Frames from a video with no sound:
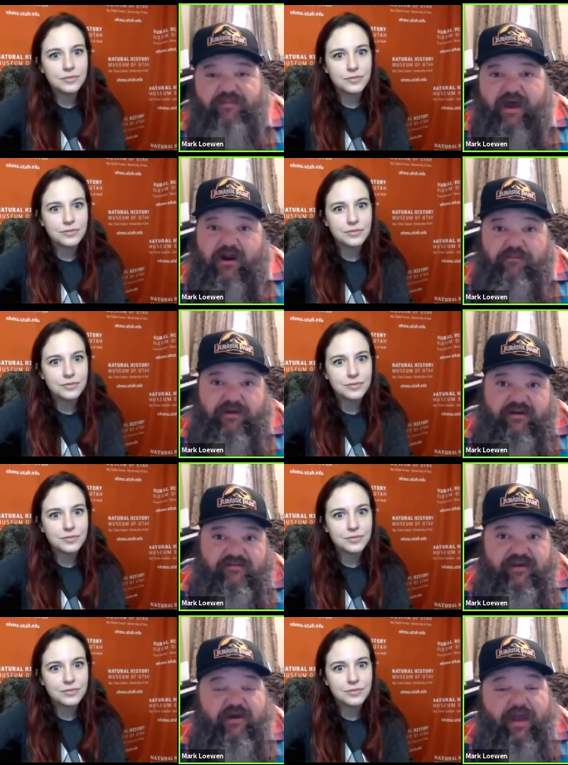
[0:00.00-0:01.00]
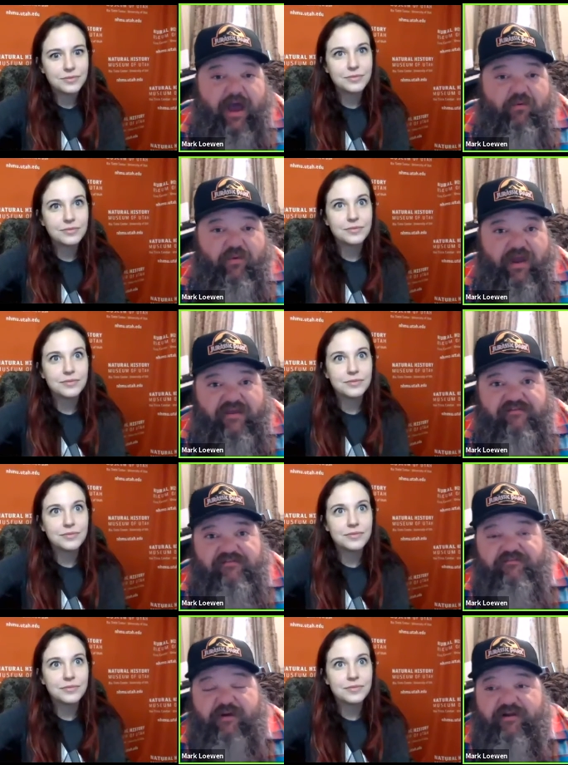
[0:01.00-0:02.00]
Speaker 1: battle because he
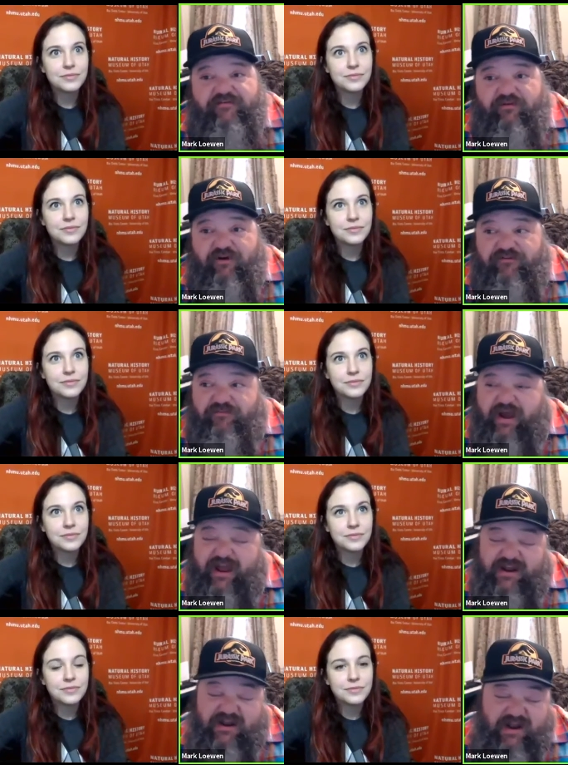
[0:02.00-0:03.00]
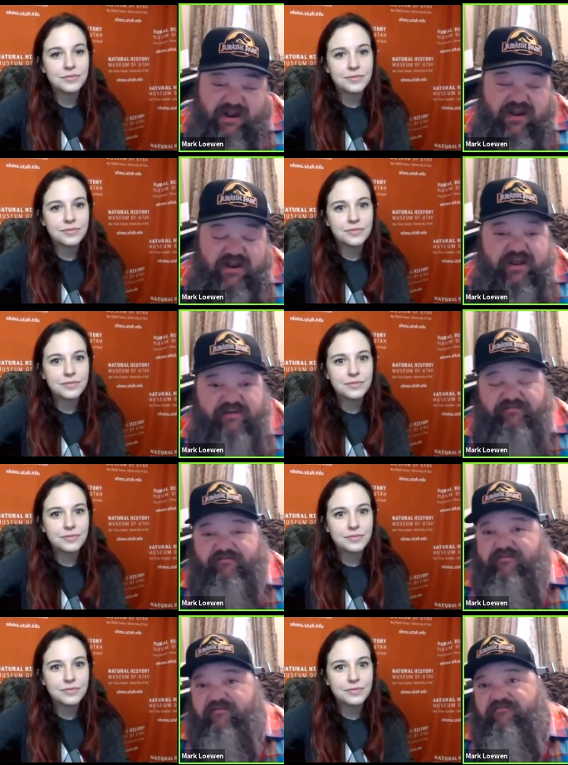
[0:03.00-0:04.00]
outweighs Spinosaurus by at least
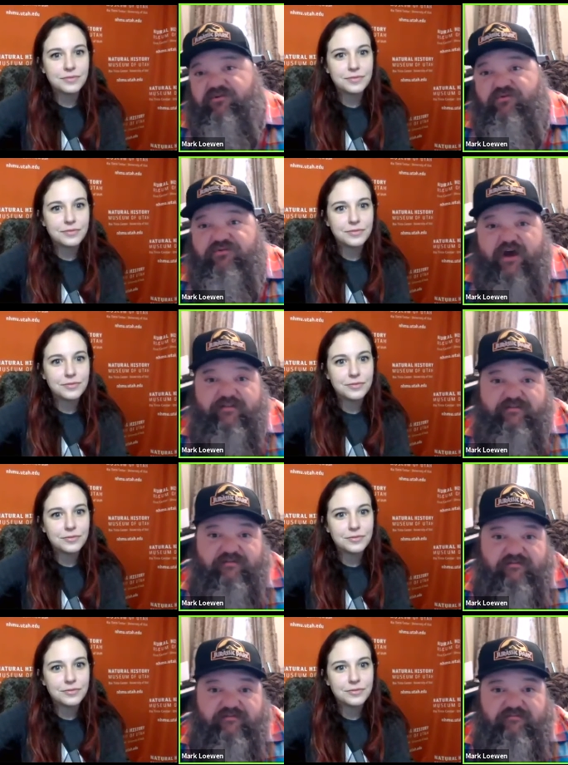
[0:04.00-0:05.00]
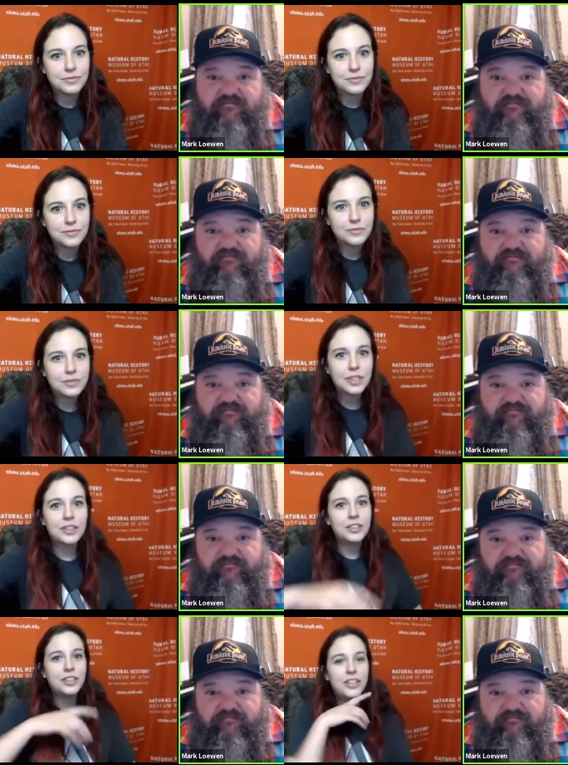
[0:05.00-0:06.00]
two tons.
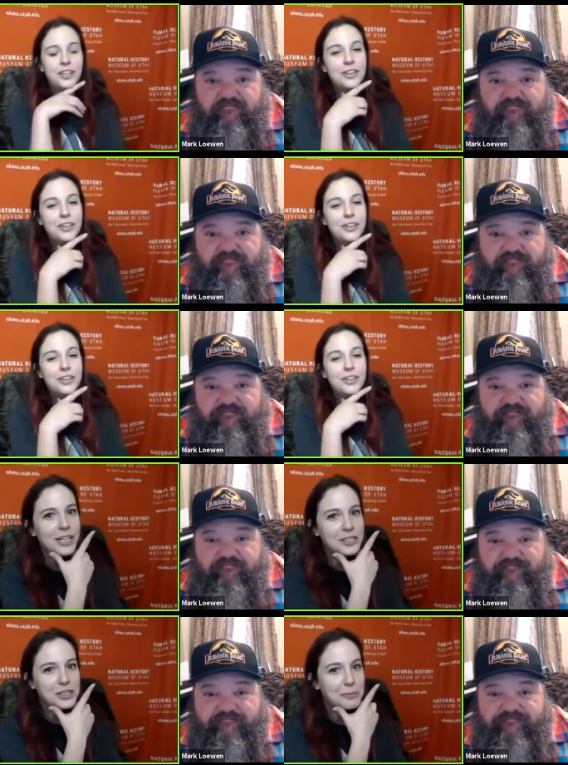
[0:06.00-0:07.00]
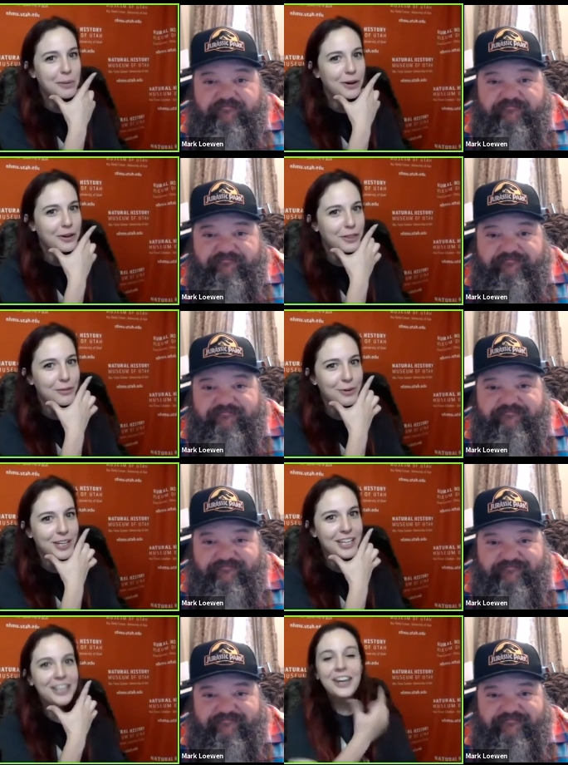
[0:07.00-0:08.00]
Speaker 2: You hear that, Jurassic Park
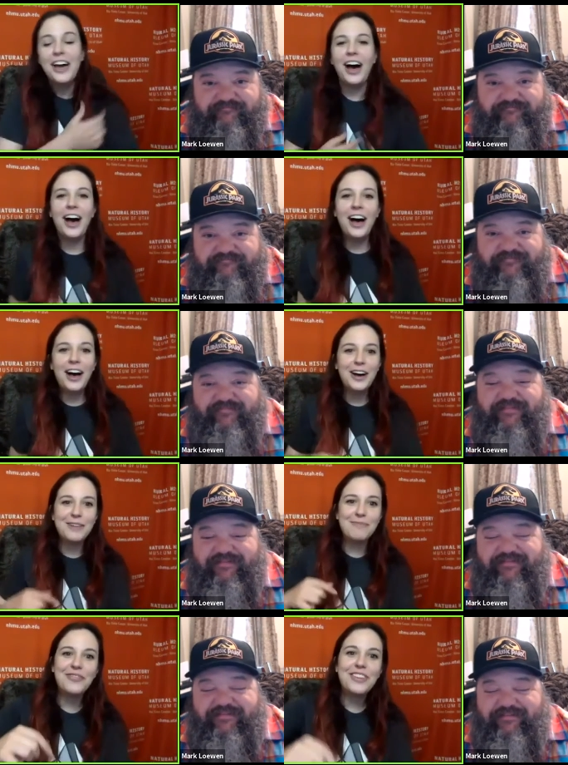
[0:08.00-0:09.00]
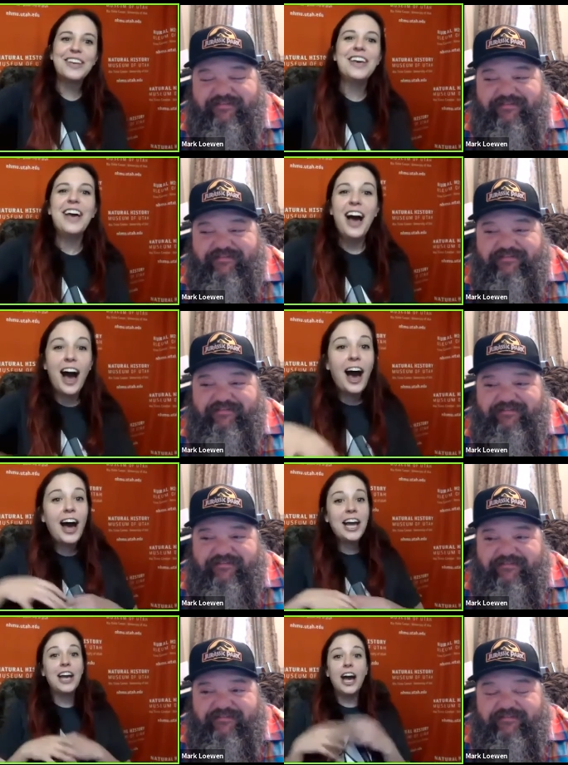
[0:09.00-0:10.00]
3? Um,
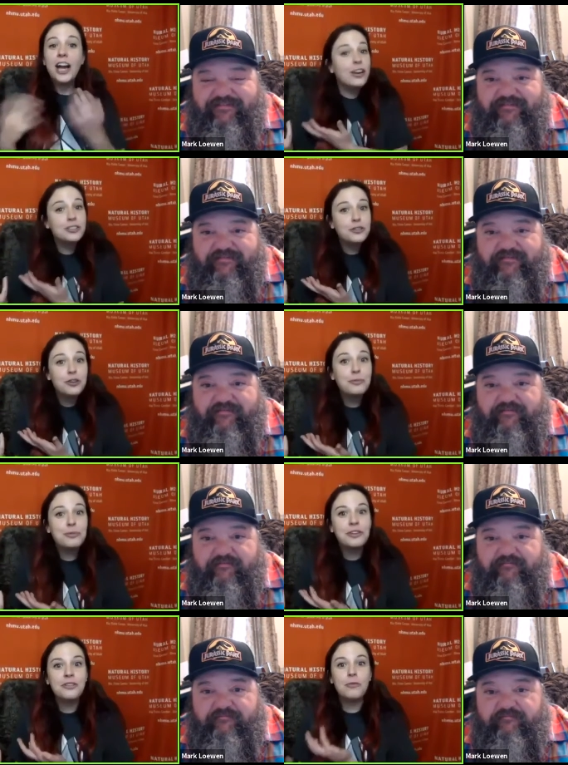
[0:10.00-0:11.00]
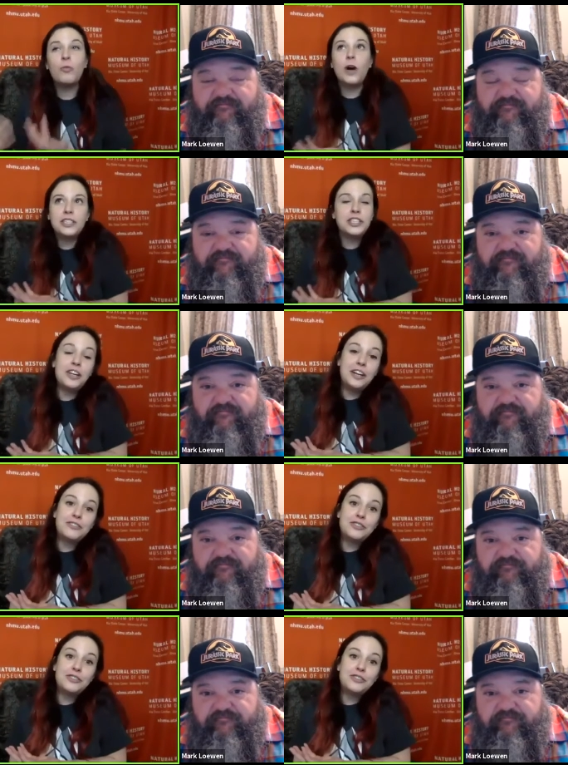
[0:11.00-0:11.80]
I, I also grew up watching a lot of